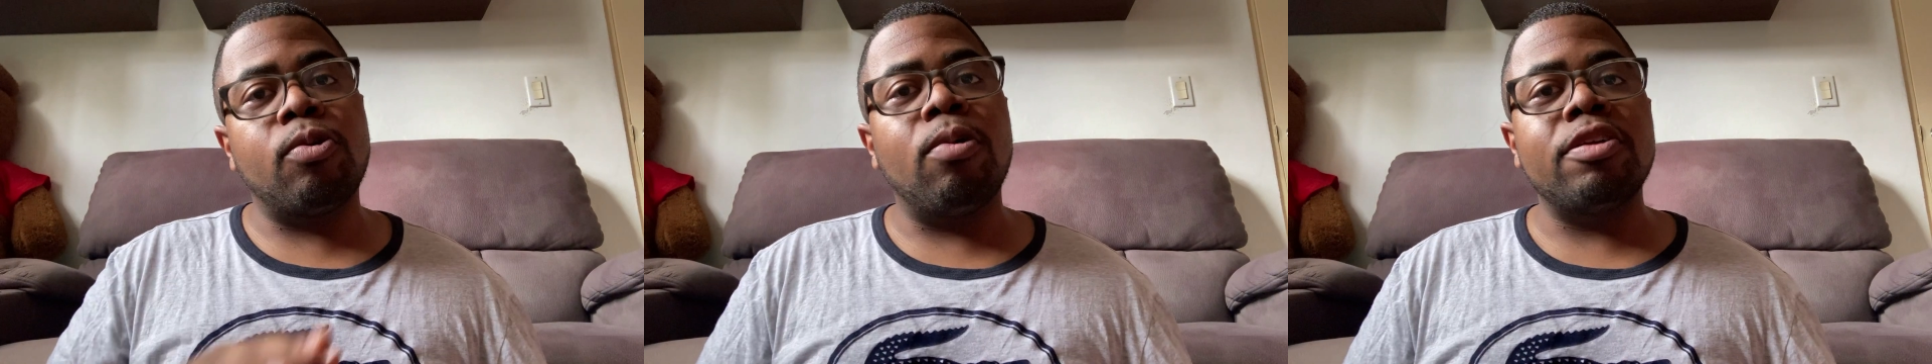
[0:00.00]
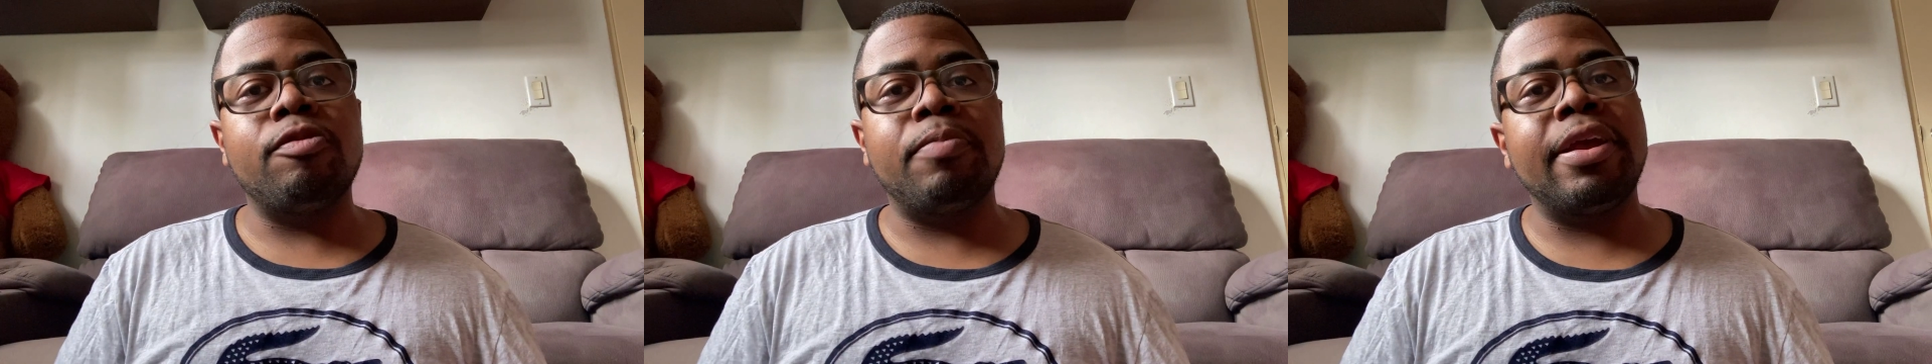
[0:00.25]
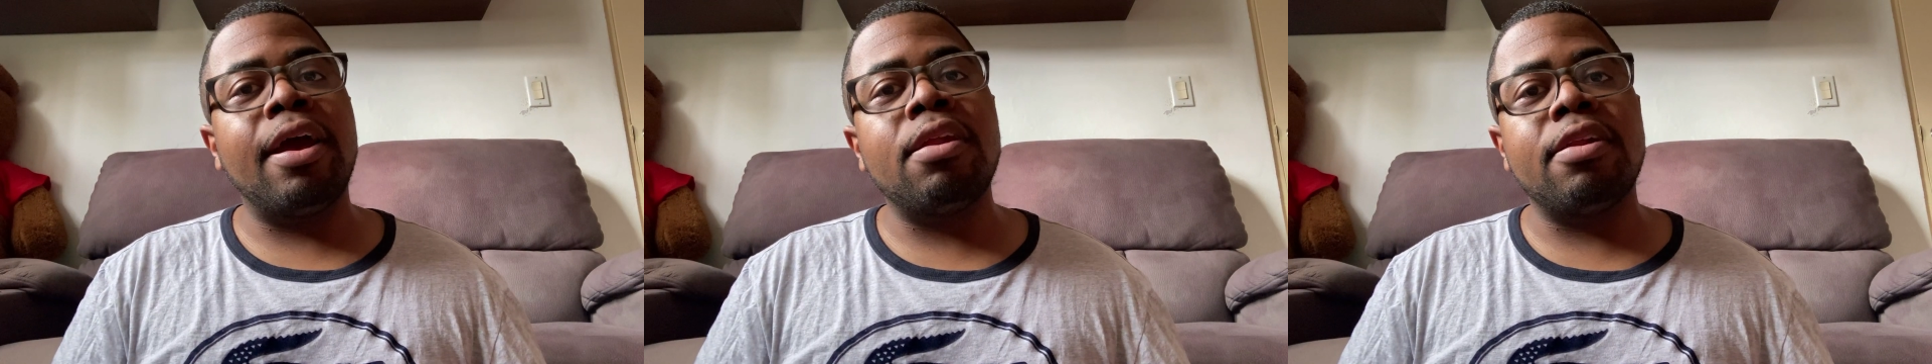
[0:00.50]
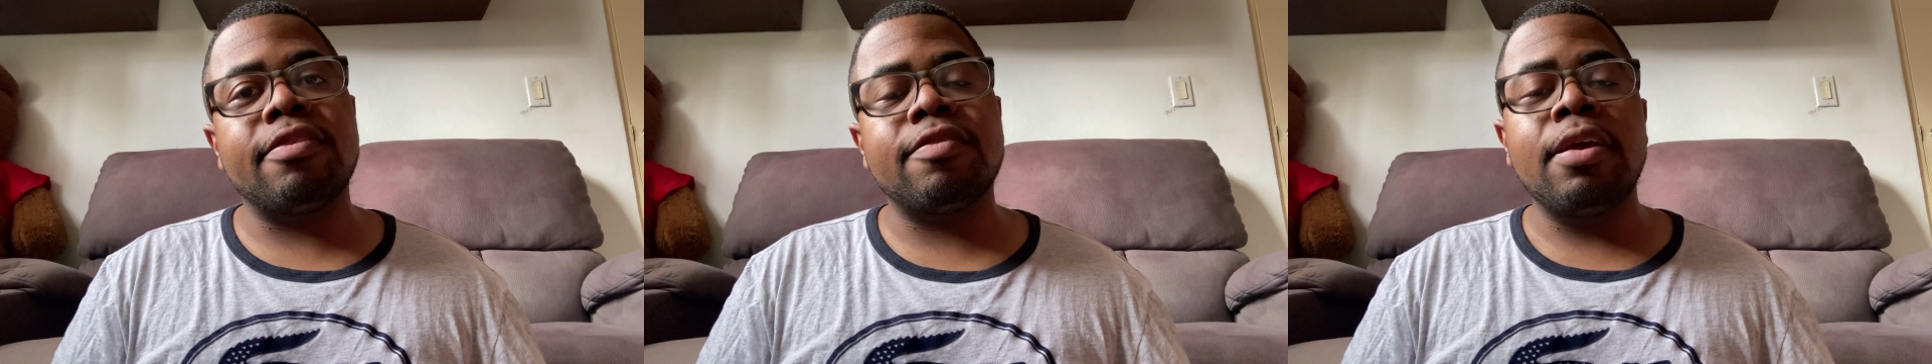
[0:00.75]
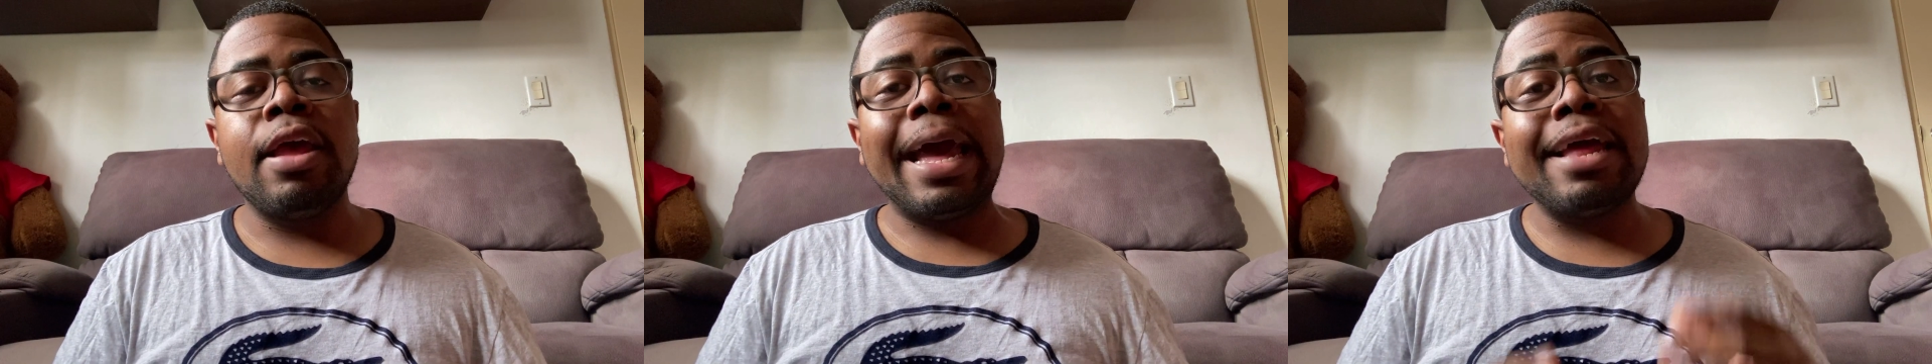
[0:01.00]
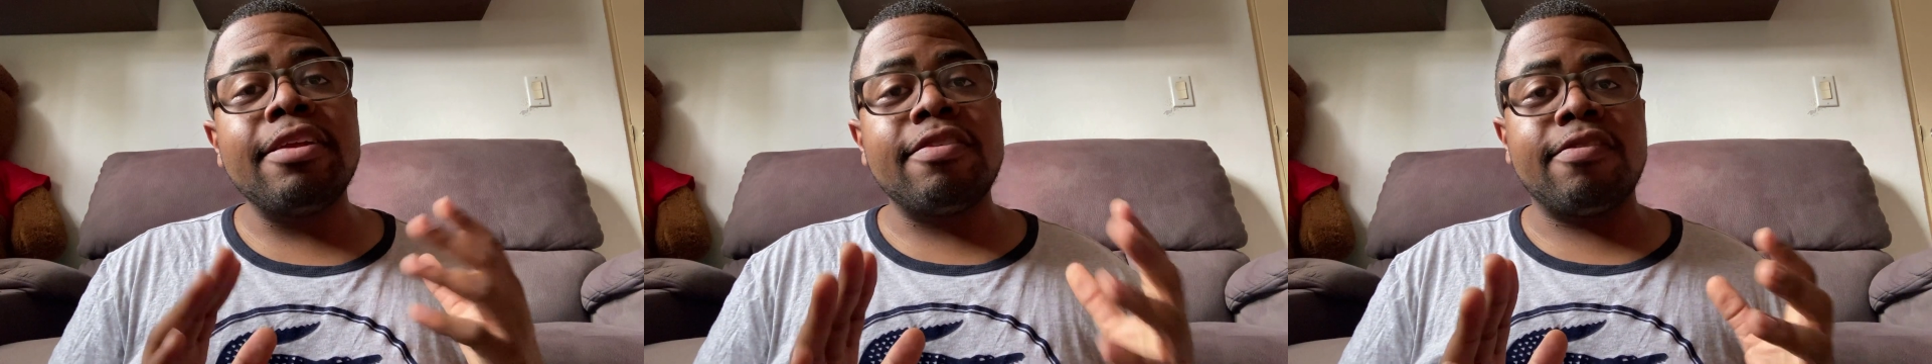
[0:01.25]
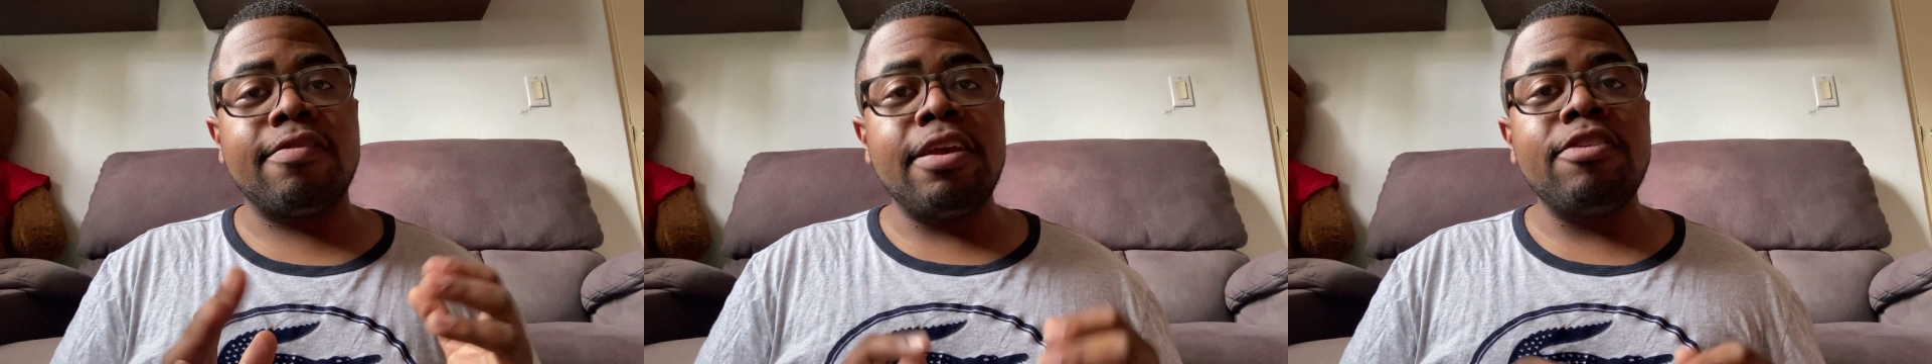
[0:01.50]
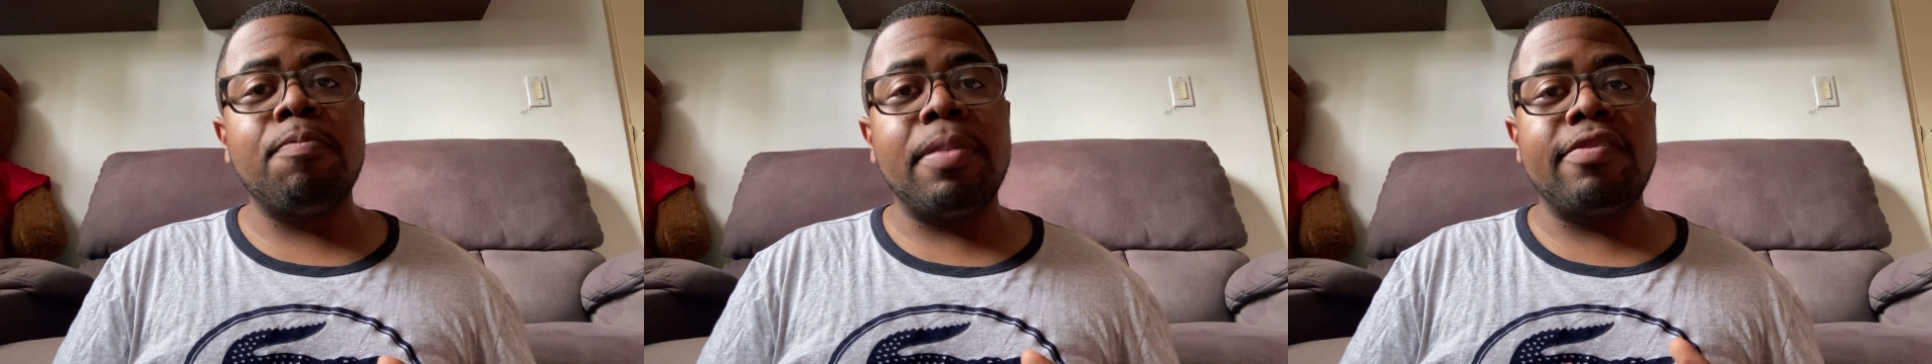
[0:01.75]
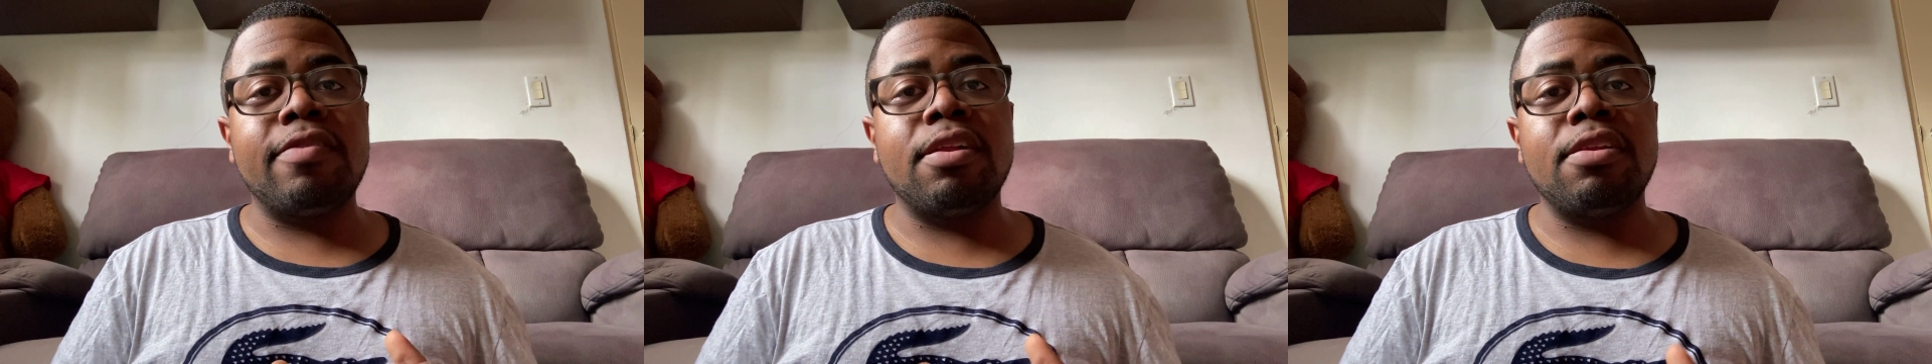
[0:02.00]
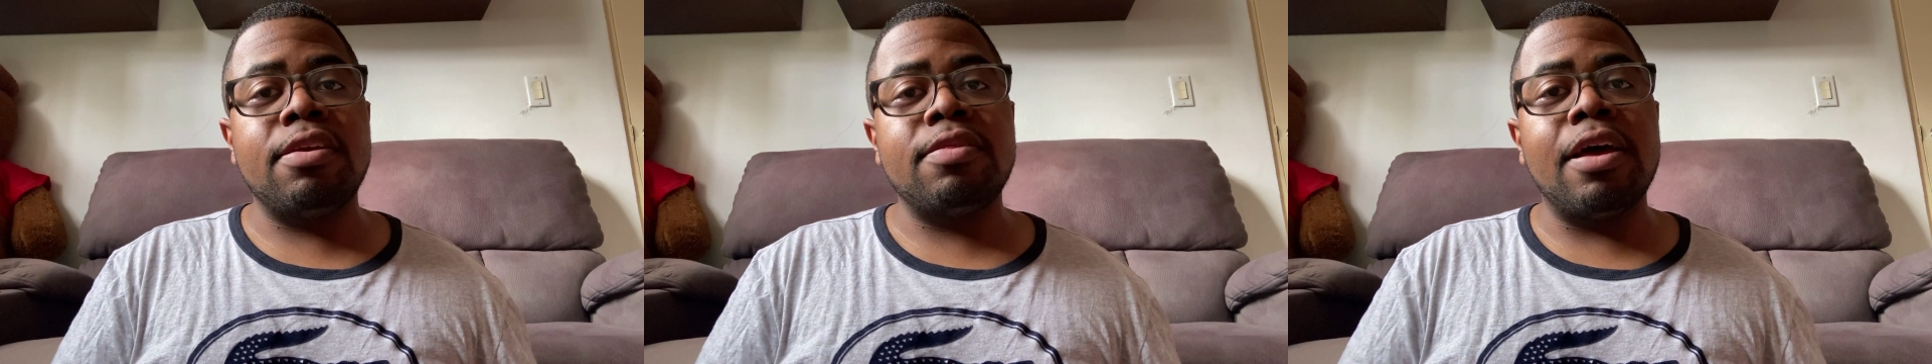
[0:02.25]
quantum mechanics. And it states basically